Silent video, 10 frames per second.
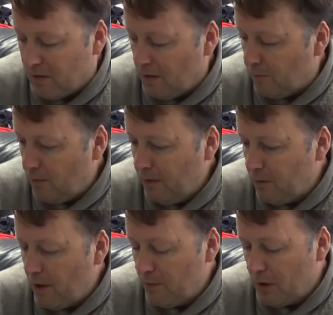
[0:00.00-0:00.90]
I've probably
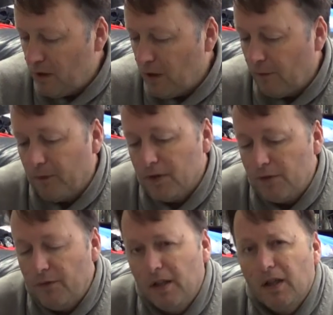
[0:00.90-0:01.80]
rambled on enough for
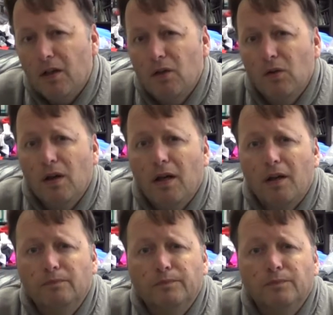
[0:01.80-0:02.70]
this video.
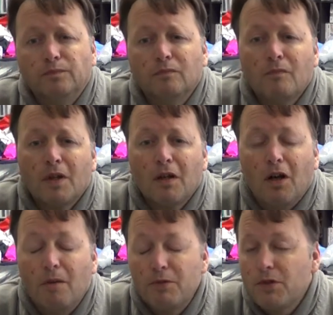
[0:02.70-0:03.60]

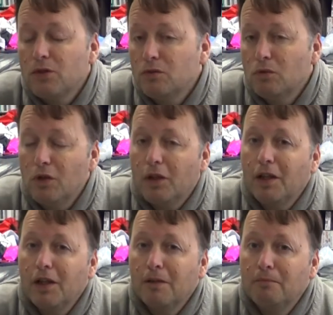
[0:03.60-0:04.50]
I'm still
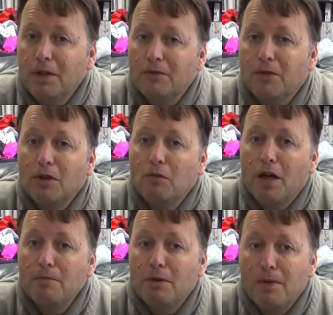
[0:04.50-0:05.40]
working, beavering
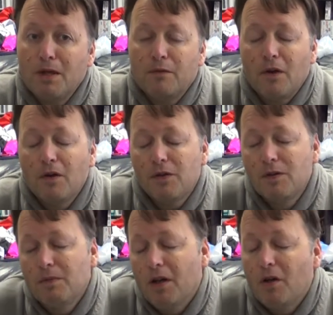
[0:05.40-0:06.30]
away. My main focus
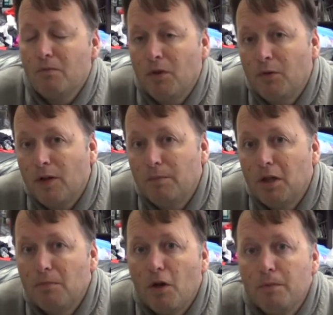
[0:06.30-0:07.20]
in my homebrew development
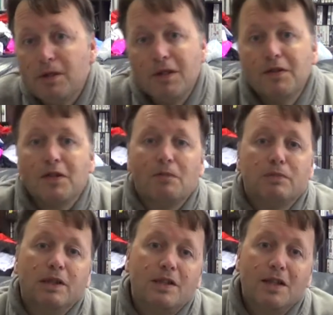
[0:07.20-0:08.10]
at the moment is
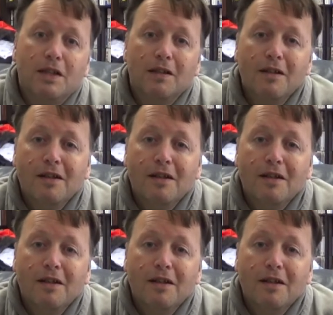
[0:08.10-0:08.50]
completing